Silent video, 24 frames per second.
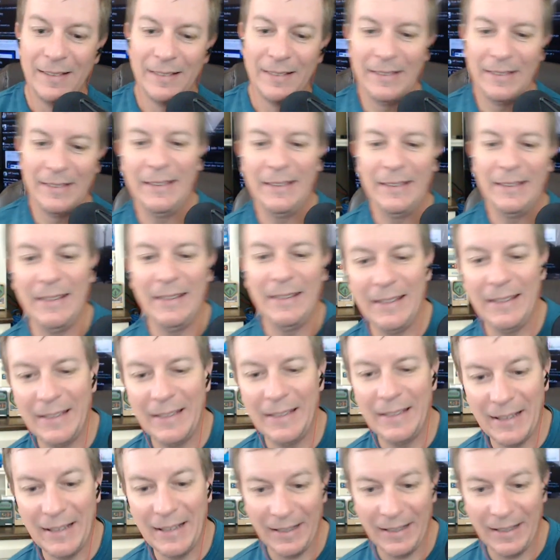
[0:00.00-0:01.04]

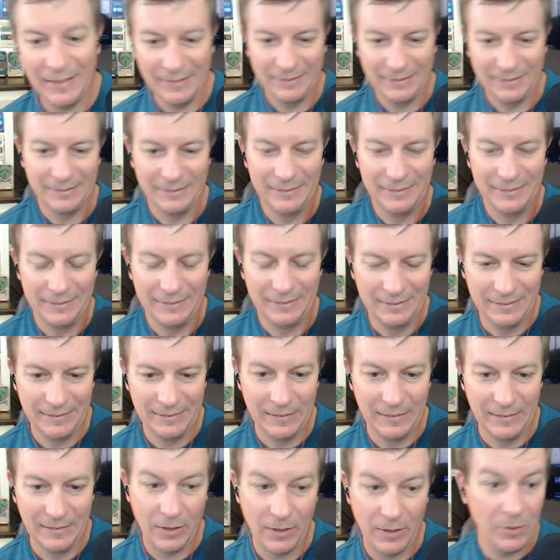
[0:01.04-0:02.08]
Yeah.
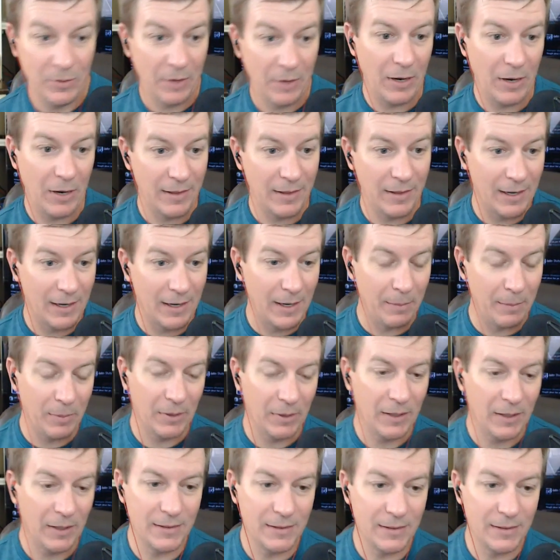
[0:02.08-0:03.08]
Never had that happen.